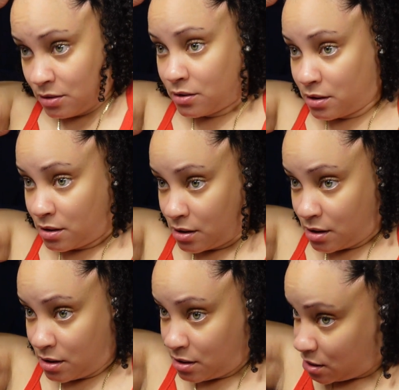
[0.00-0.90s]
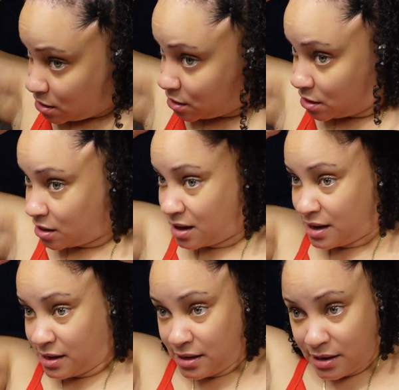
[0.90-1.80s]
Okay.
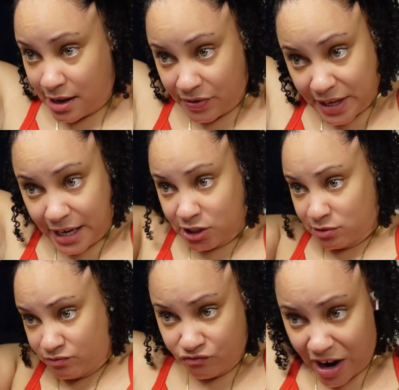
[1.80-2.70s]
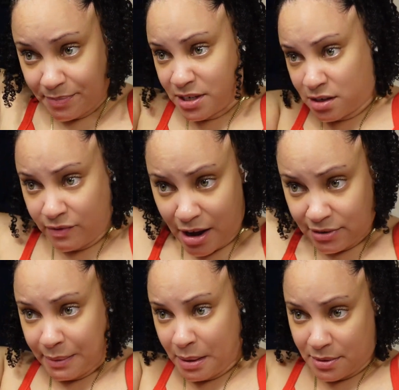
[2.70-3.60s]
I think I should wrap this around
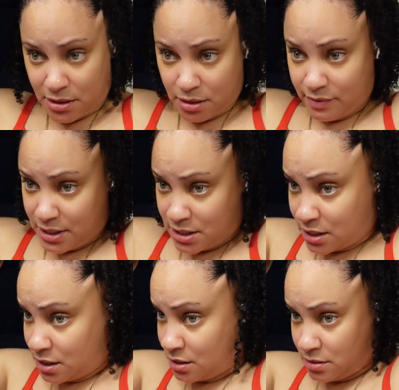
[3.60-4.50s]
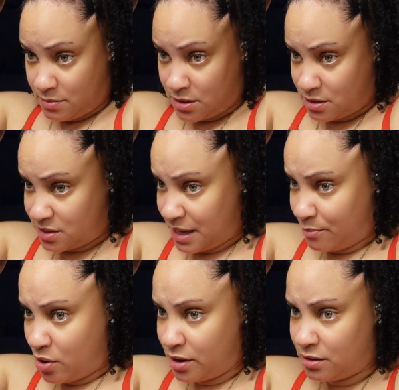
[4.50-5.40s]
like maybe 3 times. Is that
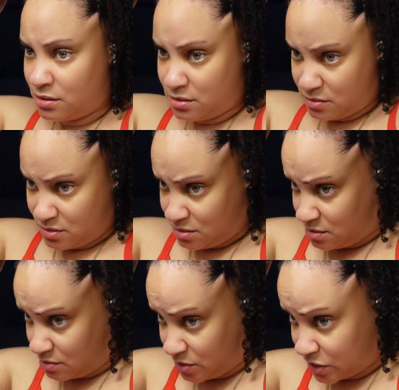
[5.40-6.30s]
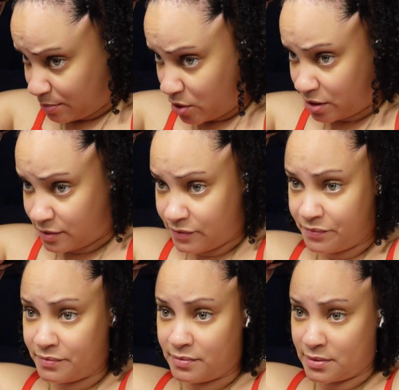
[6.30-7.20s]
part of? What is that part of?
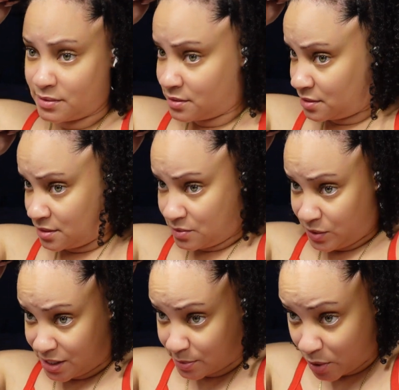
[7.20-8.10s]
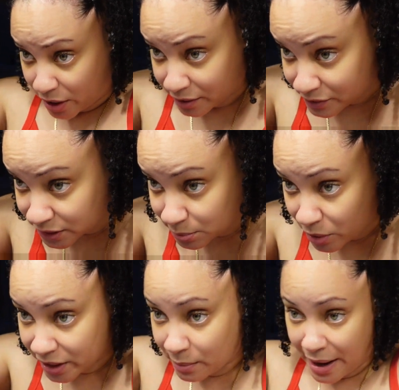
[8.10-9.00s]
What is this part of? Is this part
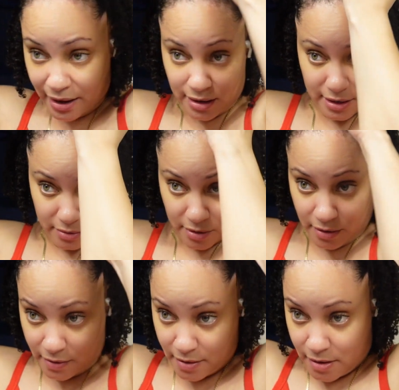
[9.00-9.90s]
of the back? I don't know.